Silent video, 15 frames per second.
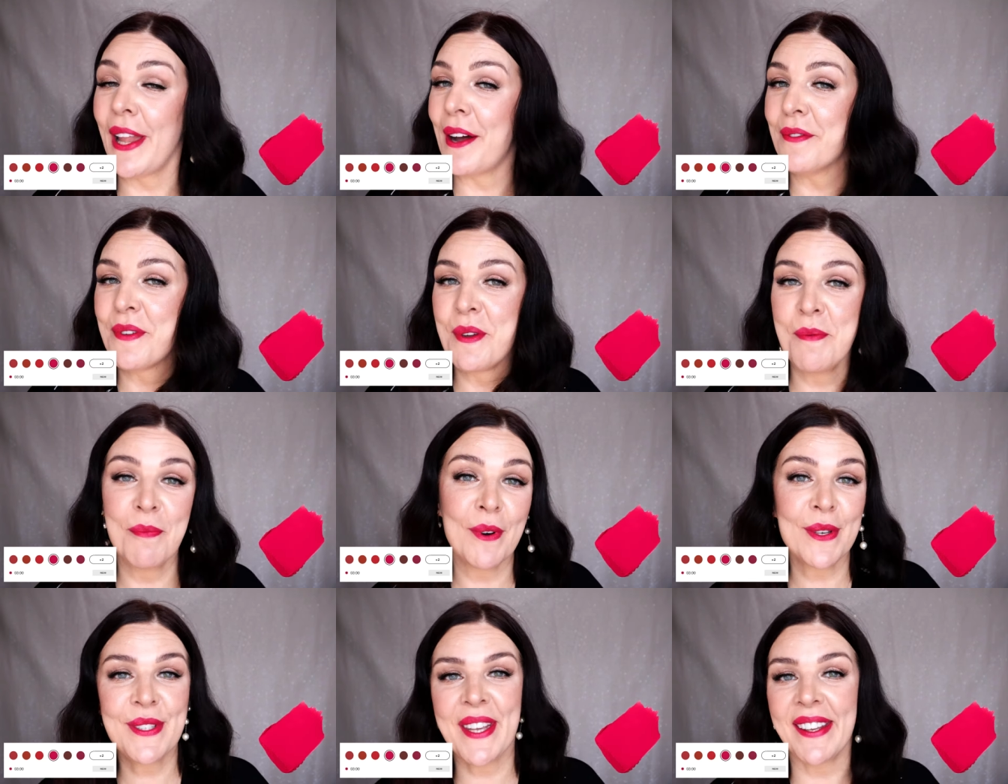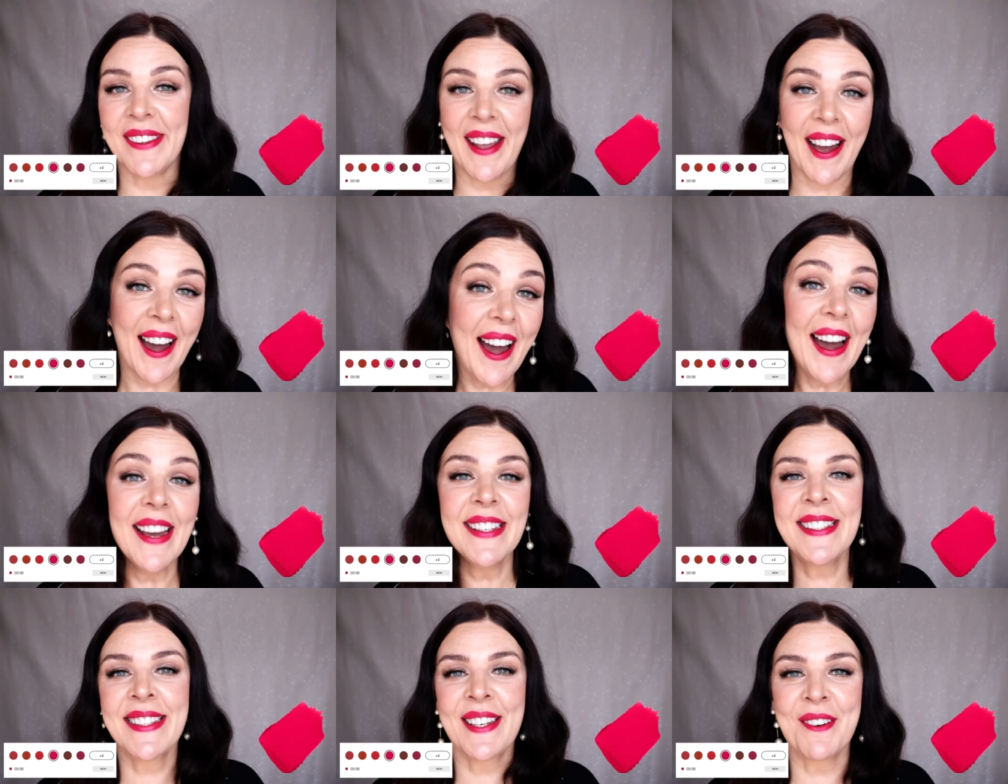Love you more than
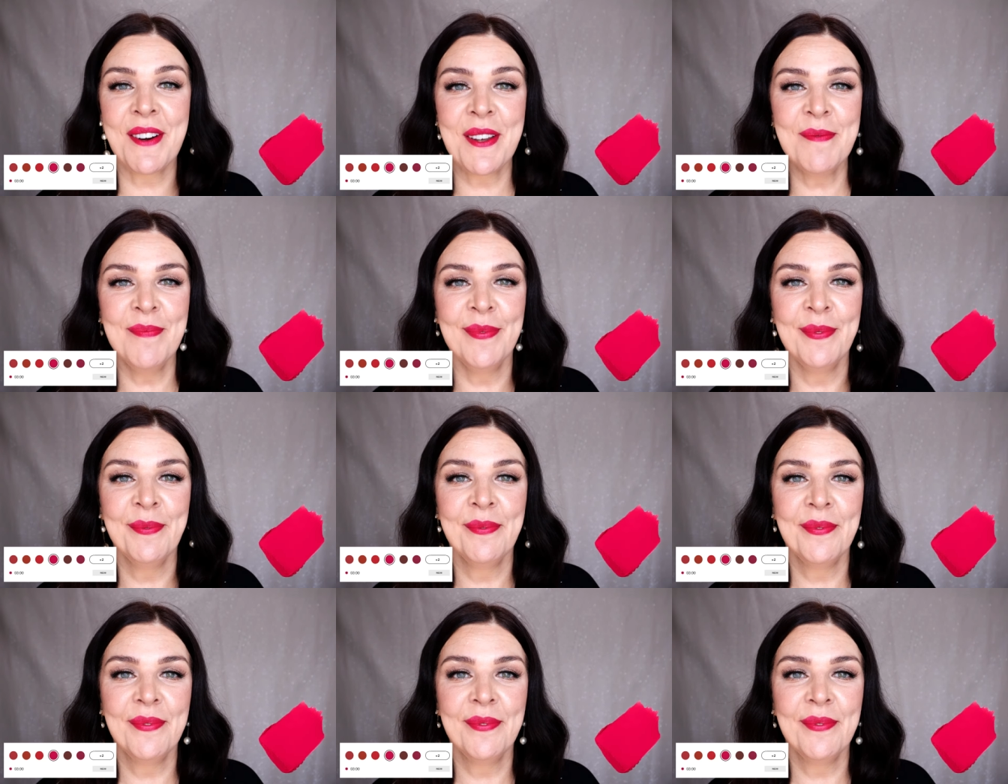ice cream.